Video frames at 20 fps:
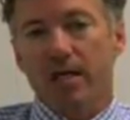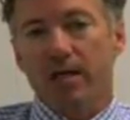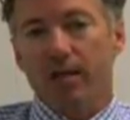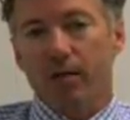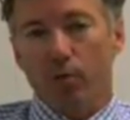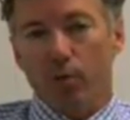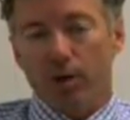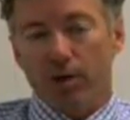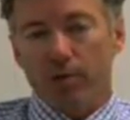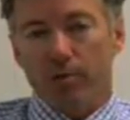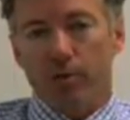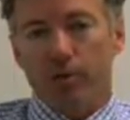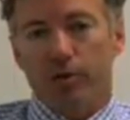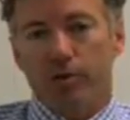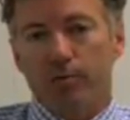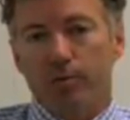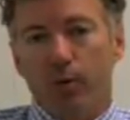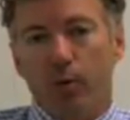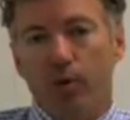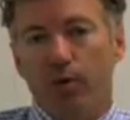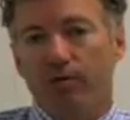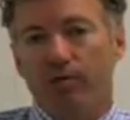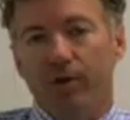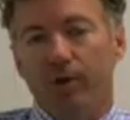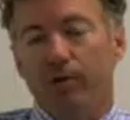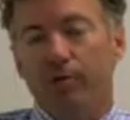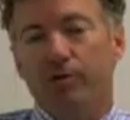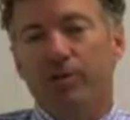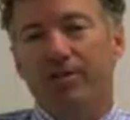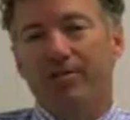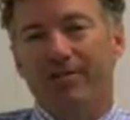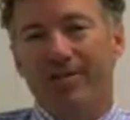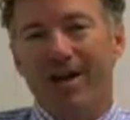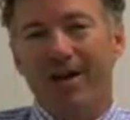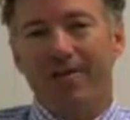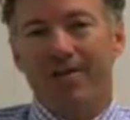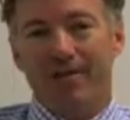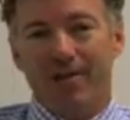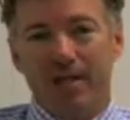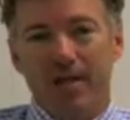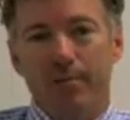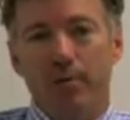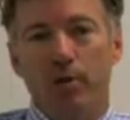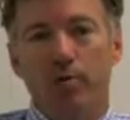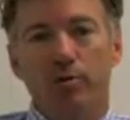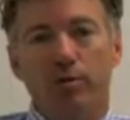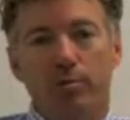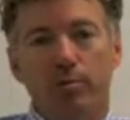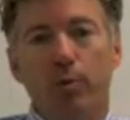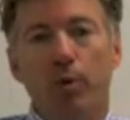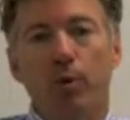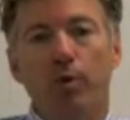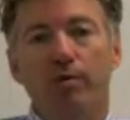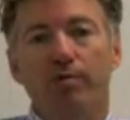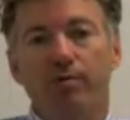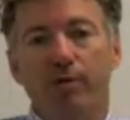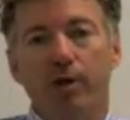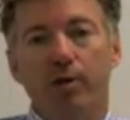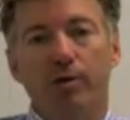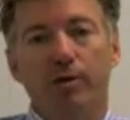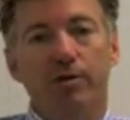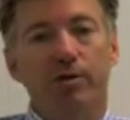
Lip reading: that one of the most important votes, if not the most important vote,